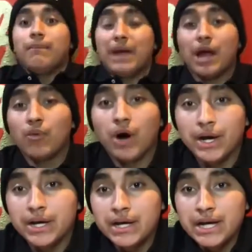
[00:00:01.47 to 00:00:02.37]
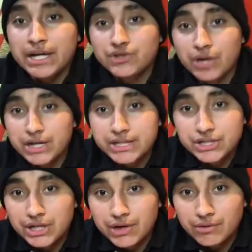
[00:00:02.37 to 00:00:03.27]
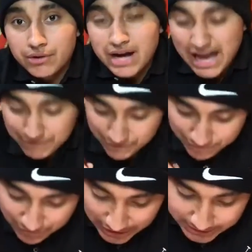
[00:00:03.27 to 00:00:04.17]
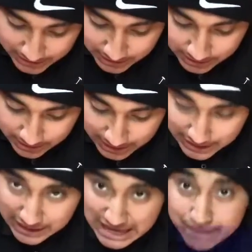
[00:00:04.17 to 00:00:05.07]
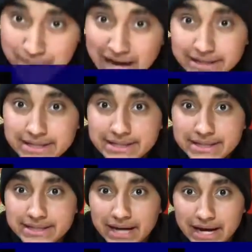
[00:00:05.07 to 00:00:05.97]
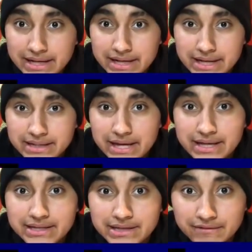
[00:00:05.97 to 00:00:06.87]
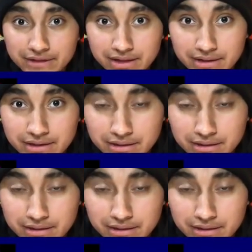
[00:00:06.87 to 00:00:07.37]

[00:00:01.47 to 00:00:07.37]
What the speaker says: Marijuana and drugs in general have affected and impacted society negatively.